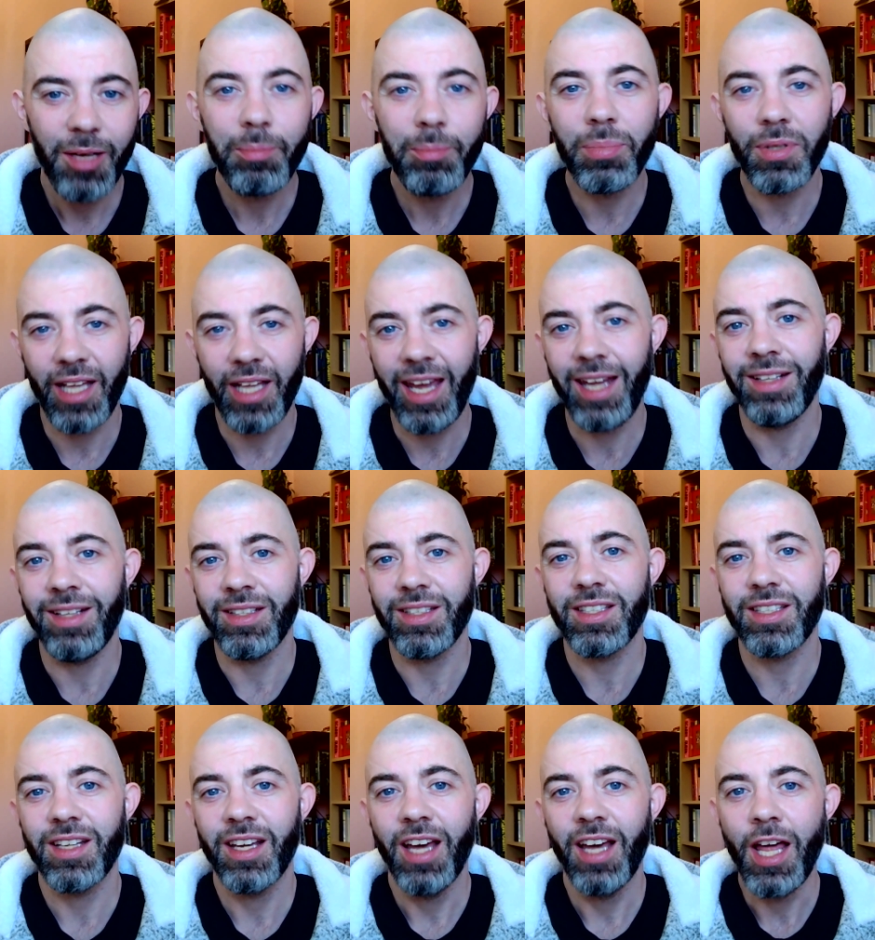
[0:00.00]

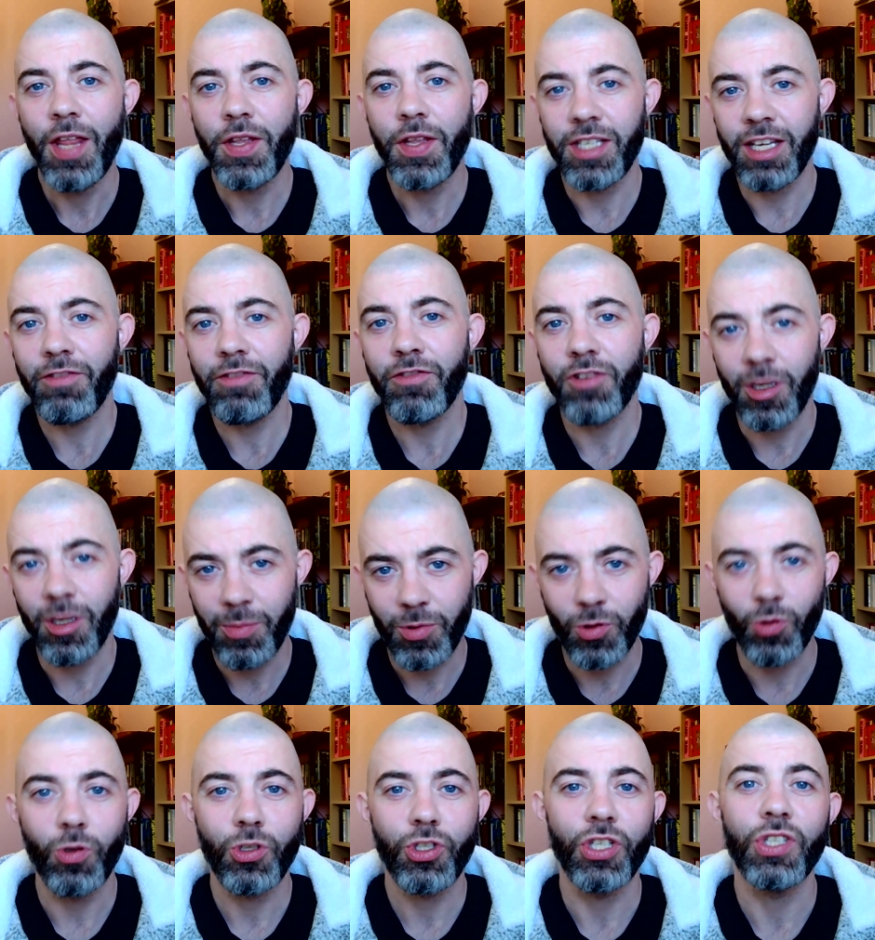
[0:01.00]
blend the different
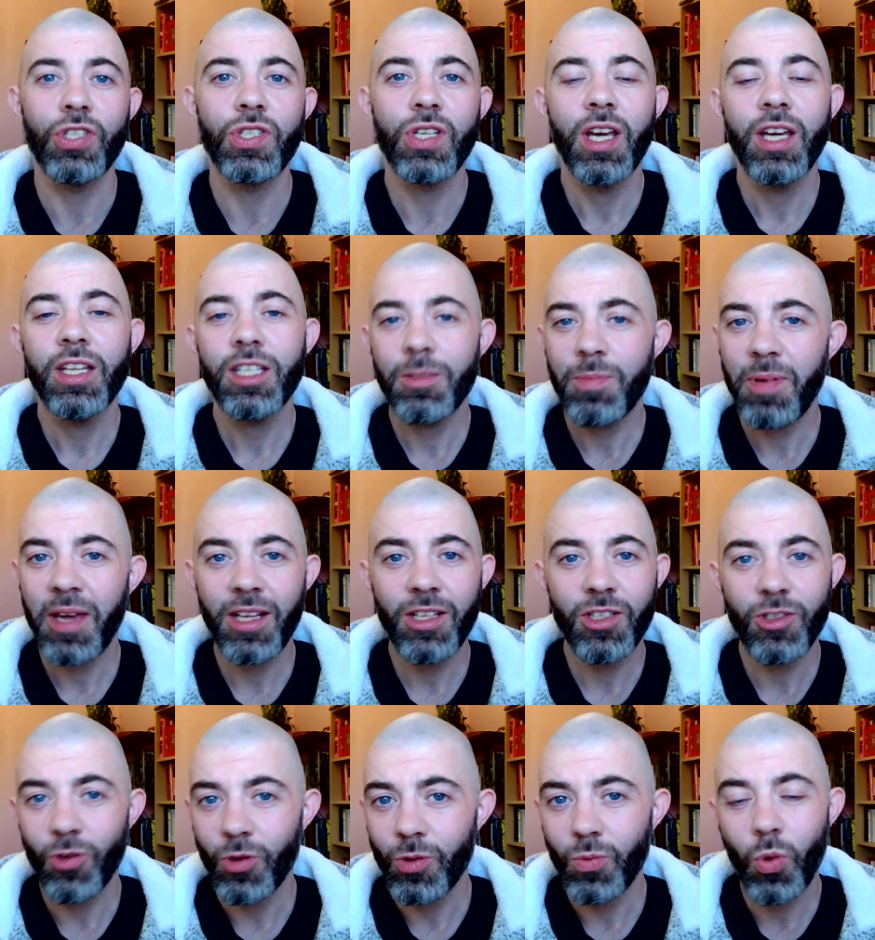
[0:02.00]
approaches
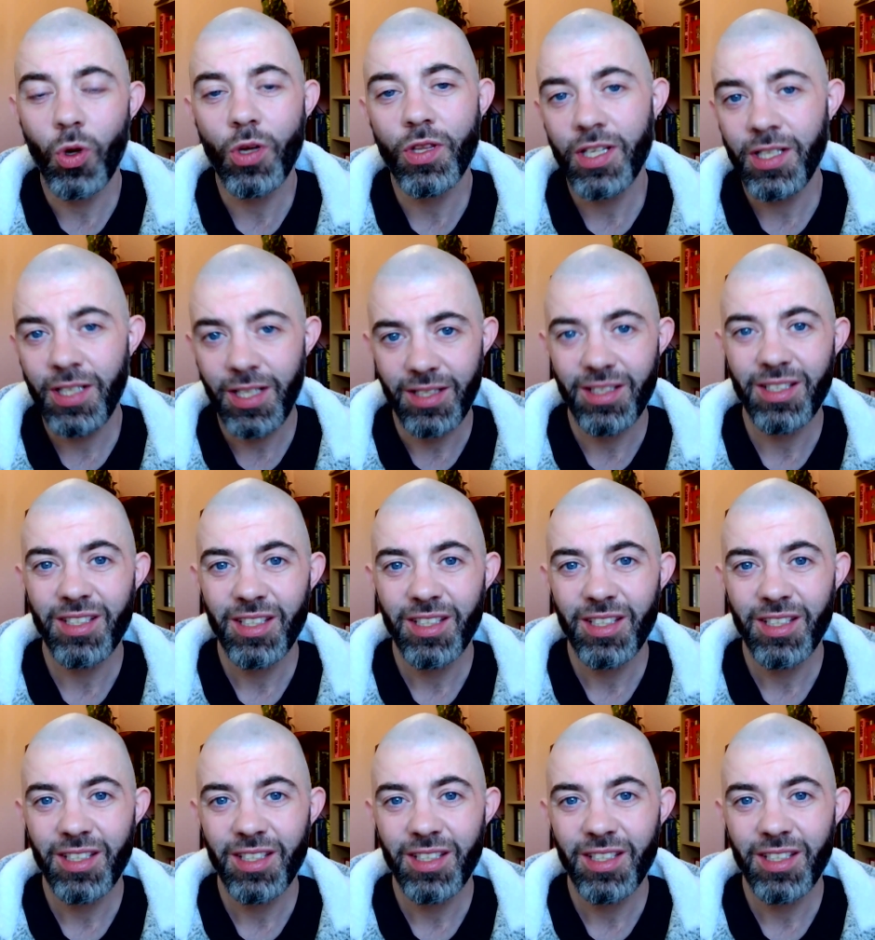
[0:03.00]
depending on what they need